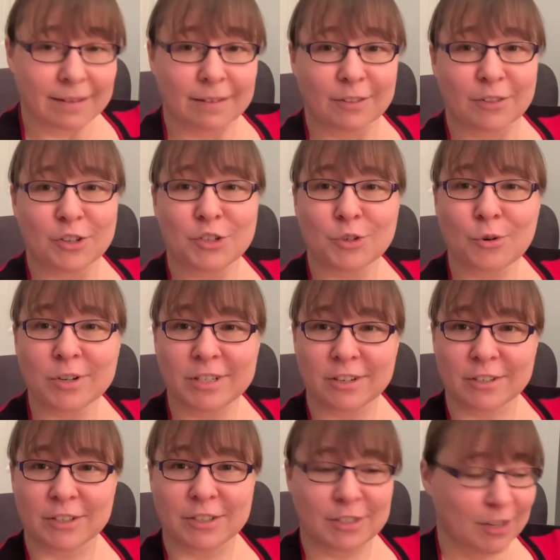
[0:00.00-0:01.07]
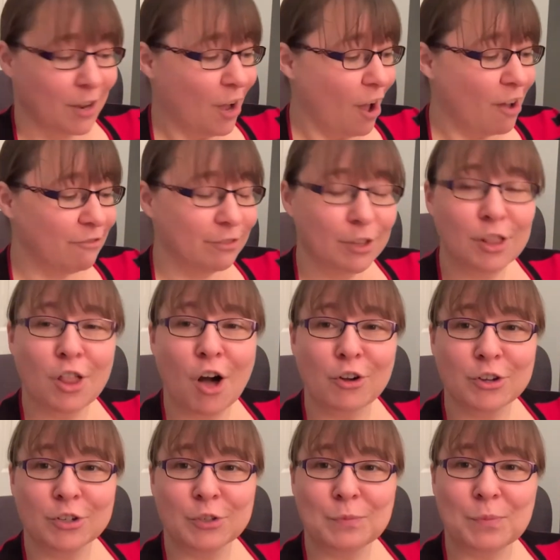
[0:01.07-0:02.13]
The shortest of the
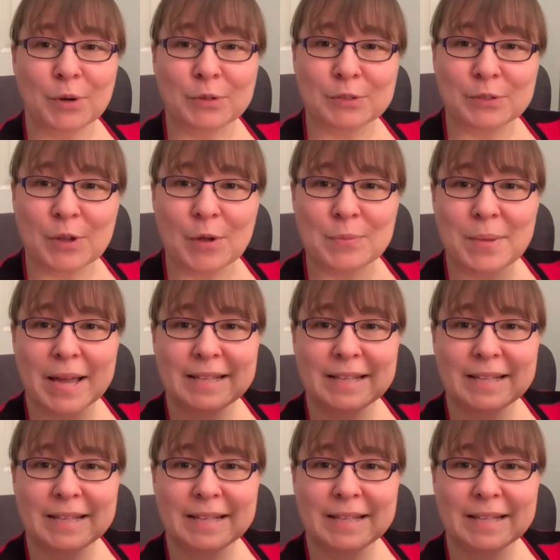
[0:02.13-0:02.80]
longest books on my